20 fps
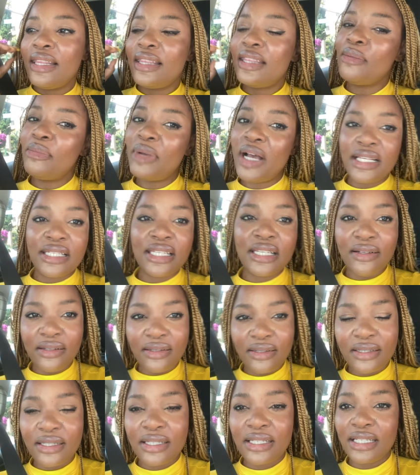The
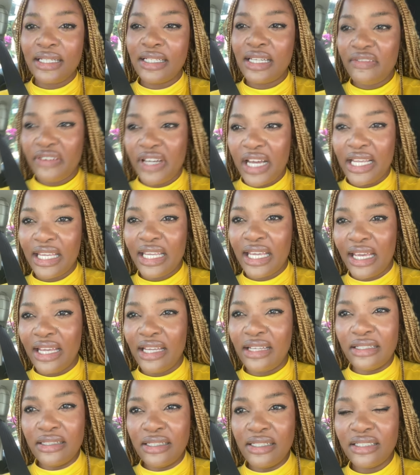mussels, never
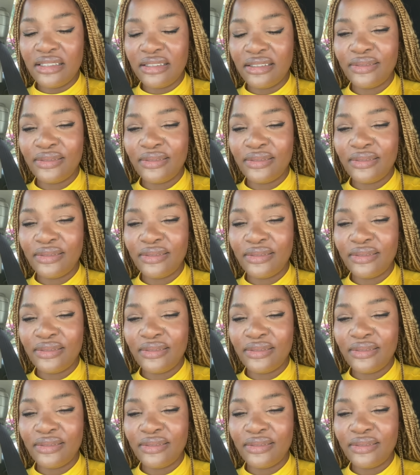again.